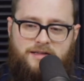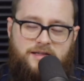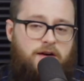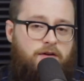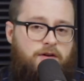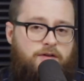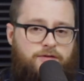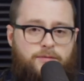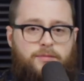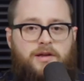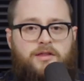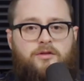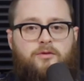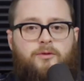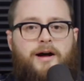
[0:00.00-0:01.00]
Zelda for
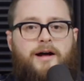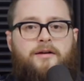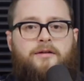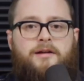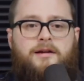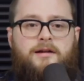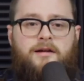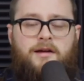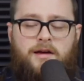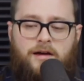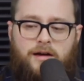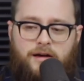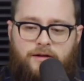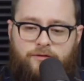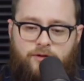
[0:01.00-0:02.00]
Breath of the Wild and
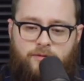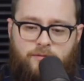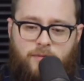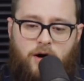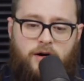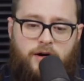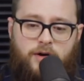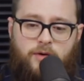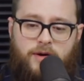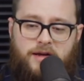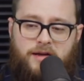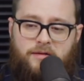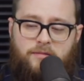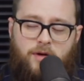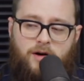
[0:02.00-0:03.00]
uh, for Mario
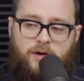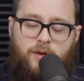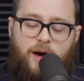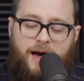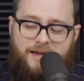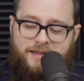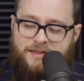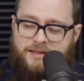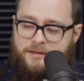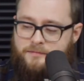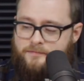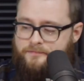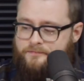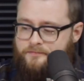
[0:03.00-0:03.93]
and Mario Odyssey.